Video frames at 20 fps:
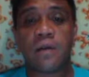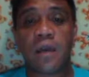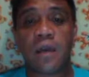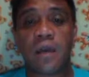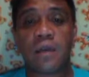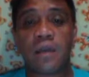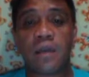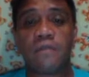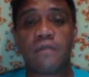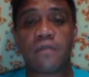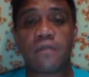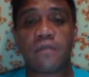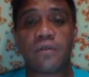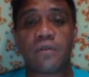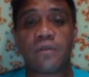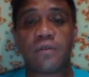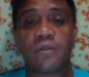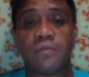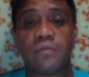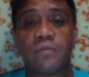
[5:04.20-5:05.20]

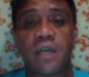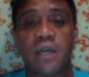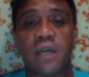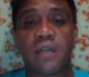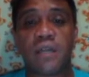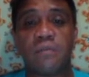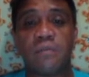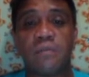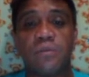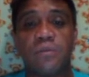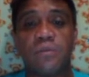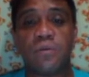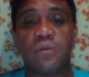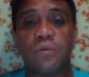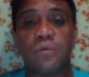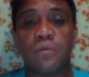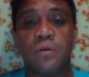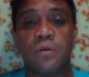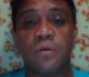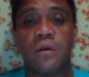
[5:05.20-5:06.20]
inverse of negative
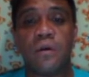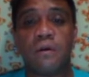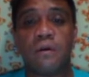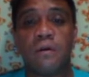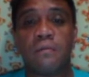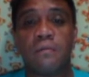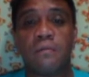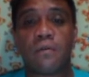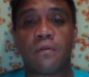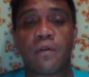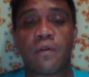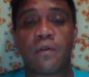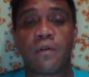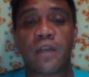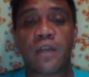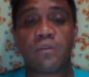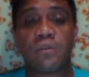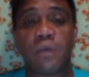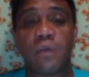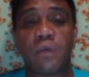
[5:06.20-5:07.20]
2 for
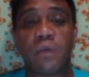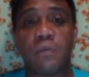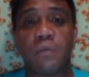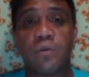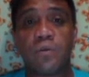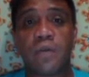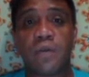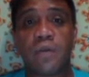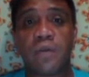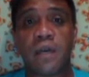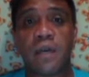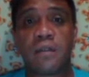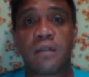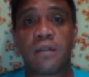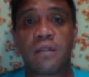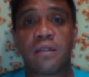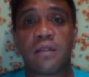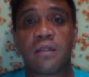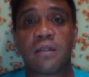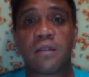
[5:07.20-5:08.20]
us to be able to get
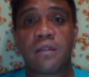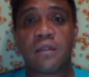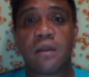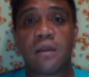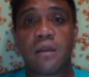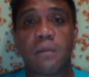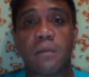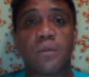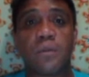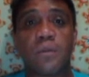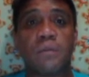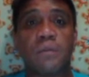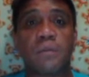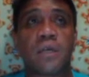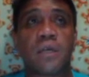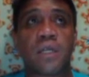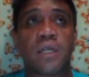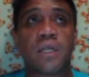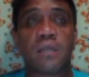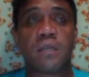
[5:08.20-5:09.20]
the
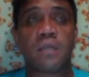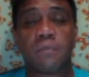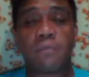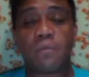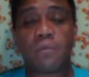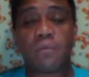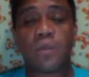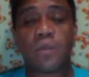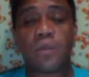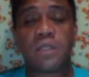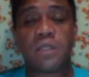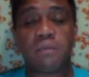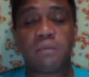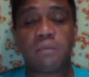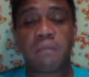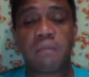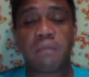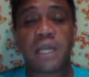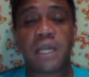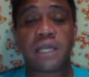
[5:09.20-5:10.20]
multiplicative
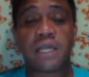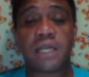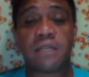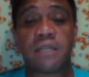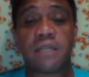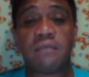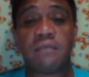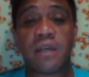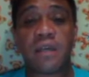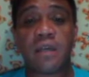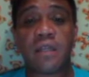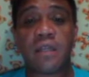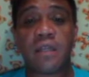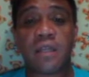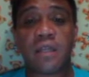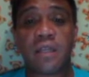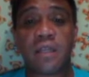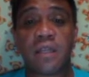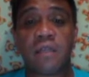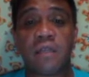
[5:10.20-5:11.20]

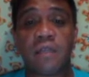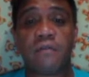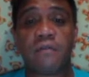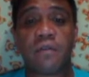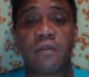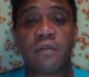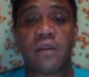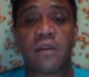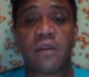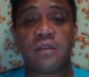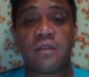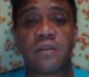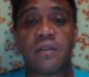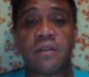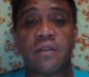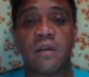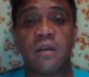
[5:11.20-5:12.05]
identity for this